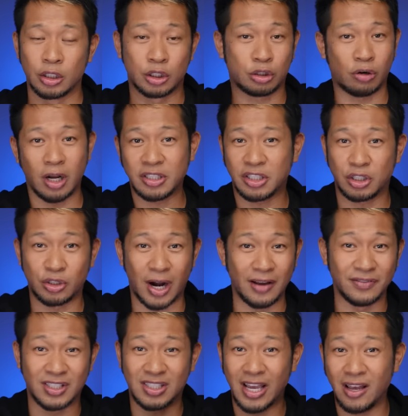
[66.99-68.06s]
Trust
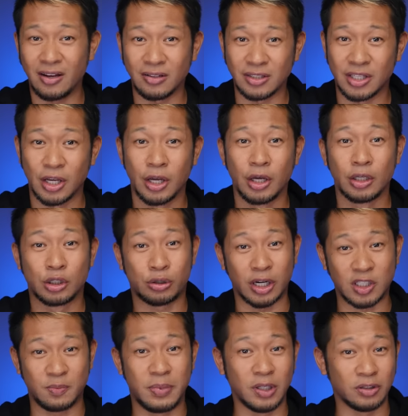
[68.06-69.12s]
drives sales,
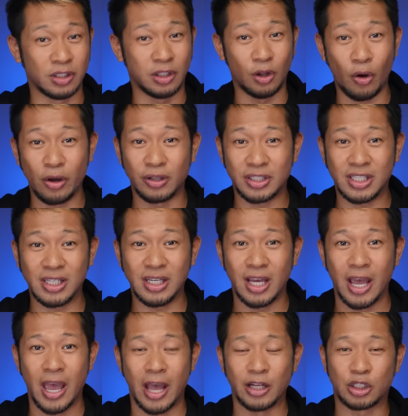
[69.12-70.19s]
trust builds loyalty,
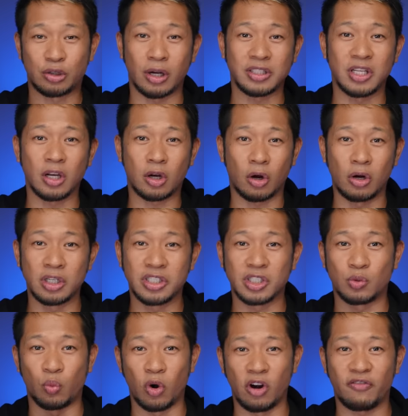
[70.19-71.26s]
and trust
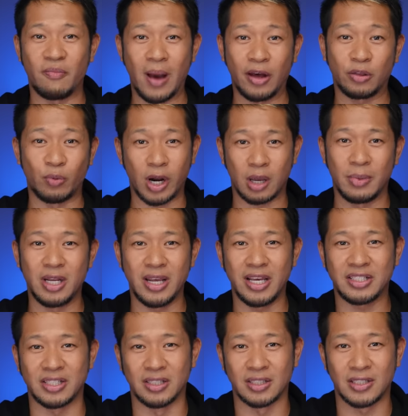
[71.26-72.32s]
encourages word-of-mouth
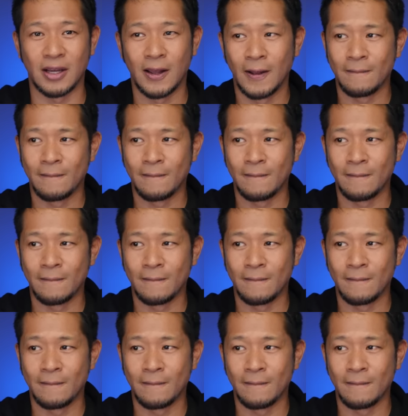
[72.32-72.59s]
recommendations.